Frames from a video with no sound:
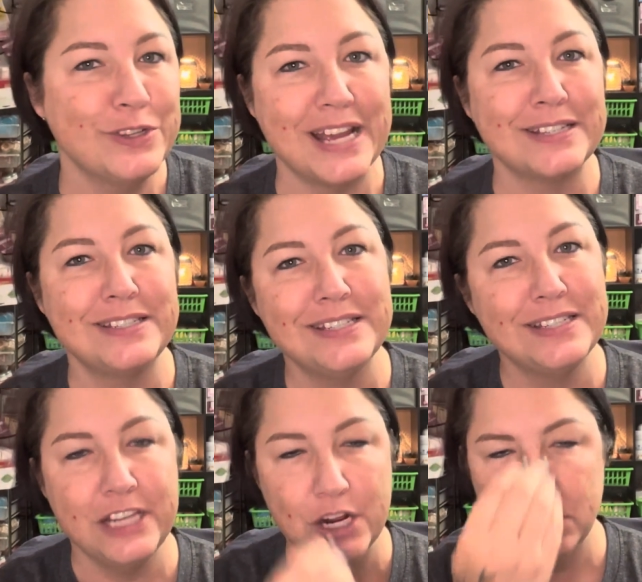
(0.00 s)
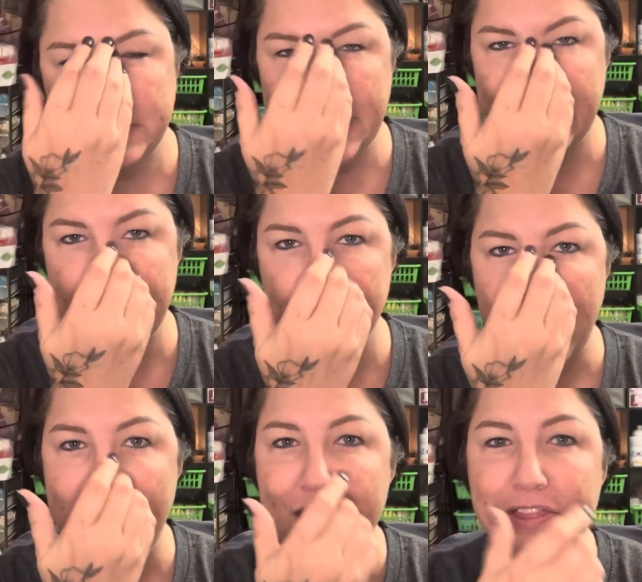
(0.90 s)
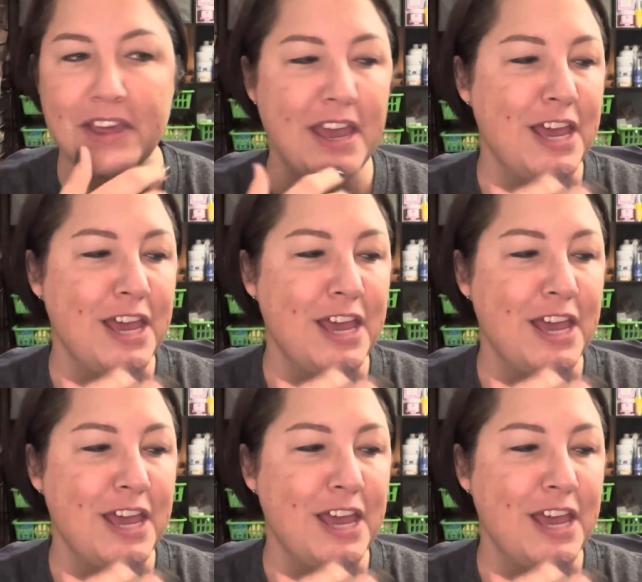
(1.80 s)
next to, you know, taking a bath,